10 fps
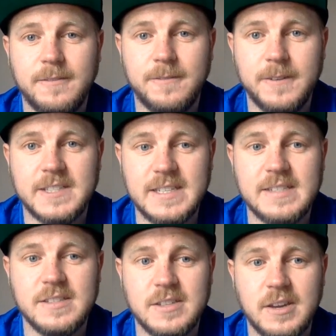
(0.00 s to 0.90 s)
for
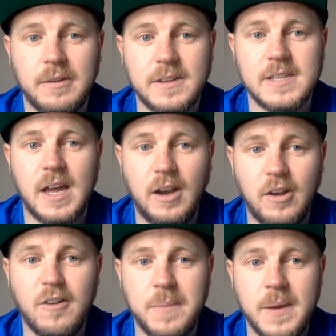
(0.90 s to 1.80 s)
Season 2. There's a
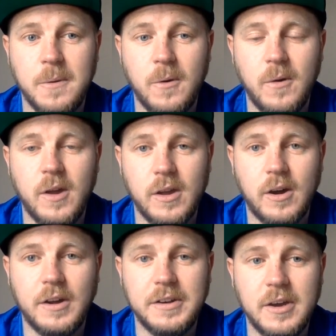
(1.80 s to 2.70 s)
lot of people
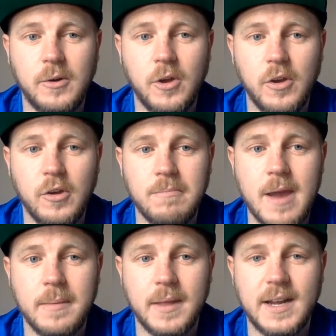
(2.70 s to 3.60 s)
I know who
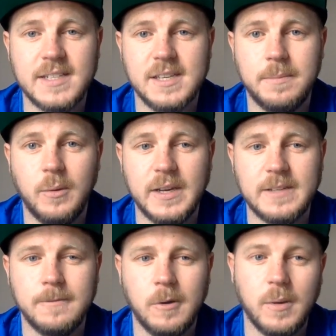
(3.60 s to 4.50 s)
maybe in the last couple of weeks
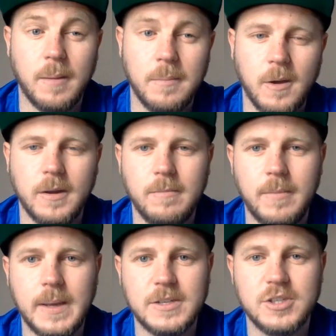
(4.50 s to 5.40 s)
thought, well, I'm not going to
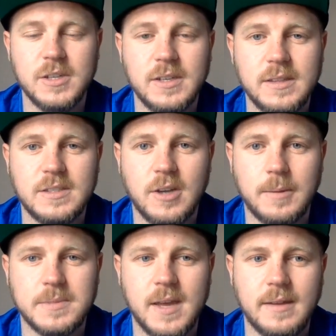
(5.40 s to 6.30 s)
reach the
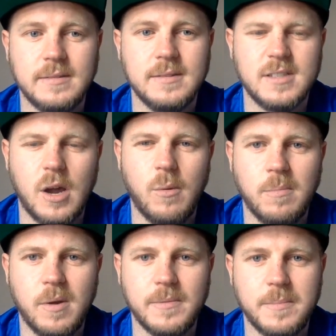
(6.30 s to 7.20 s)
top 10, so I won't
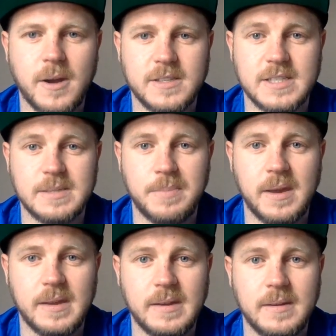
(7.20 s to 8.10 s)
bother
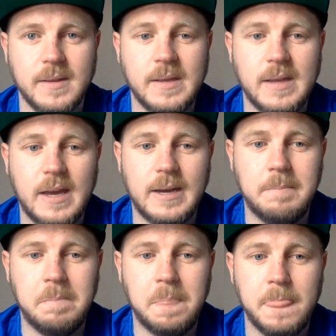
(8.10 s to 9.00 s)
participating.
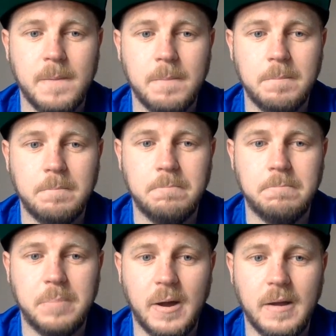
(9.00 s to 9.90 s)

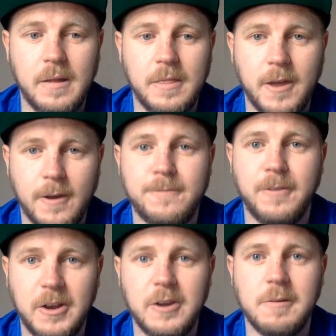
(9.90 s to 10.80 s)
But they are
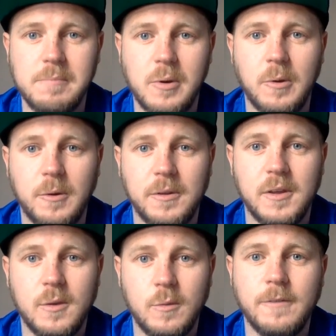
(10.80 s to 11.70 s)
fully on board
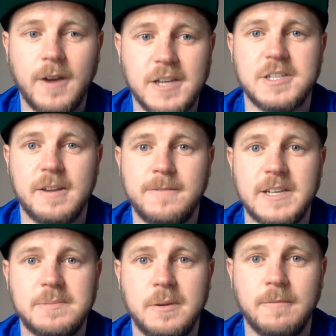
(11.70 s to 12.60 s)
with
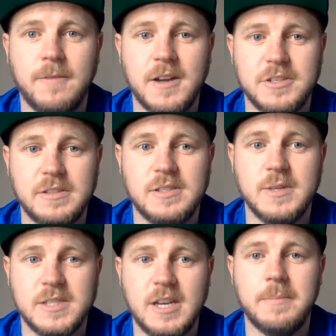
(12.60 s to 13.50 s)
#FantasyBookingFaction. So
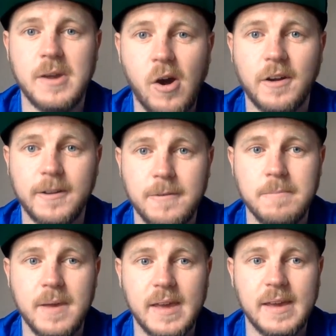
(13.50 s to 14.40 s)
it's going to be harder for
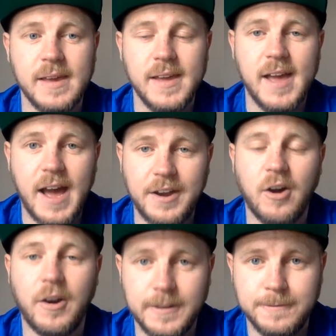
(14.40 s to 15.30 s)
me and
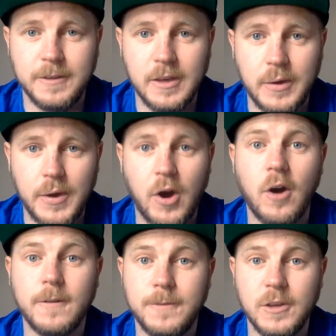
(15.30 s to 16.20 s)
harder for you.
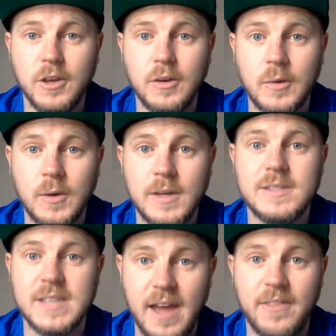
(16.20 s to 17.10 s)
Harder for you
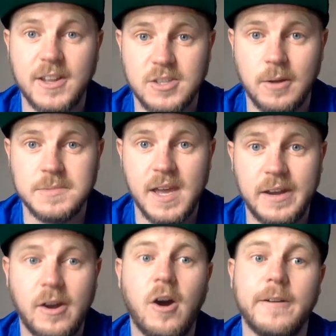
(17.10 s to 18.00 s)
to get in that top
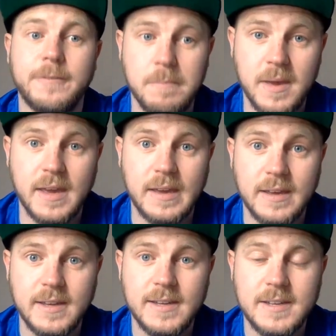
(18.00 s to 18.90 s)
10. Harder for me
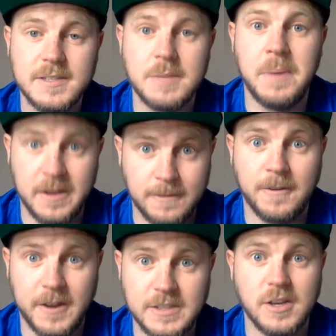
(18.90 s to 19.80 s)
to pick the
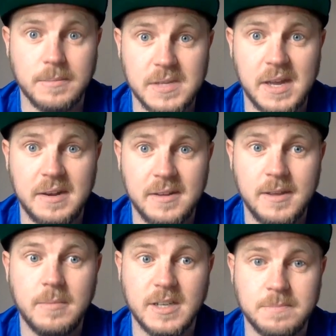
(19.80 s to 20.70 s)
fucking top 10.
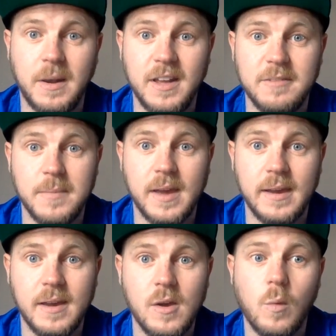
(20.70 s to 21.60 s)
Because believe
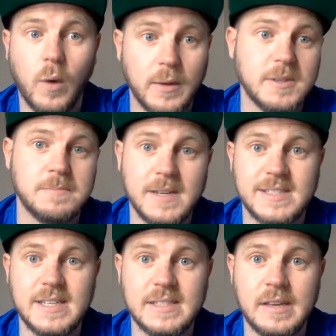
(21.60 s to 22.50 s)
me, when it was
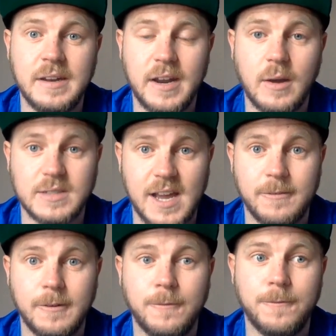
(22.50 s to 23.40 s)
mid-season and I was
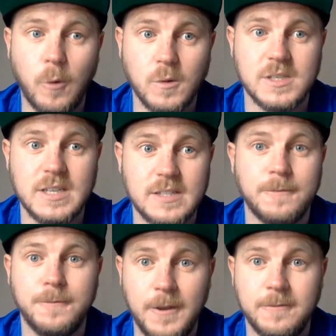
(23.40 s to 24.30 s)
having 40 to
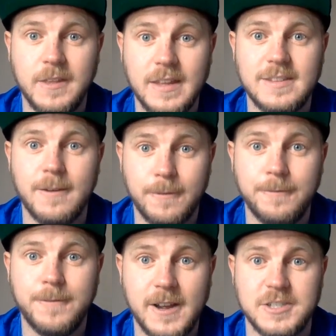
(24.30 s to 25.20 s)
50
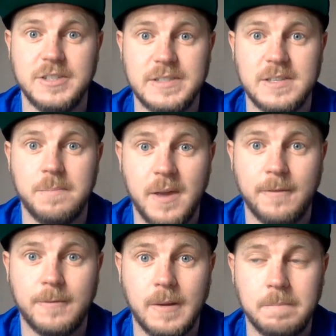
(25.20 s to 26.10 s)
different factions to pick
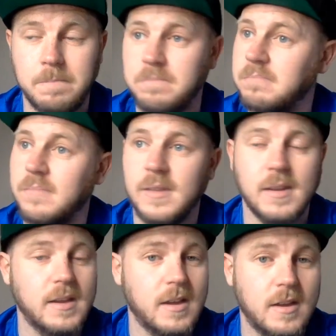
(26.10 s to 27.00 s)
from,
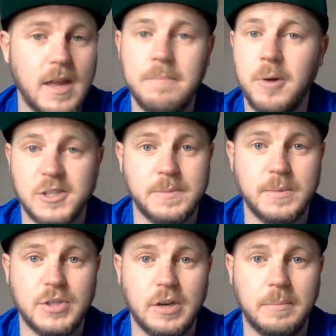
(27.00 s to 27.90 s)
impossible
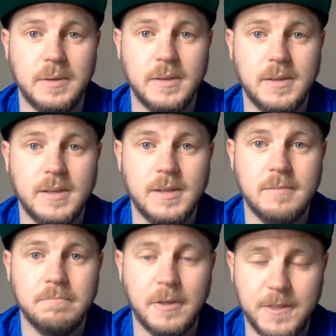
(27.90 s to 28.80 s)
job.
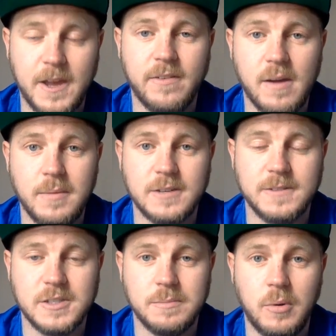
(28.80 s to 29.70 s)
But thank you very much
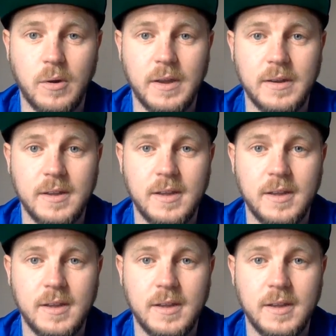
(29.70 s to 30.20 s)
for supporting.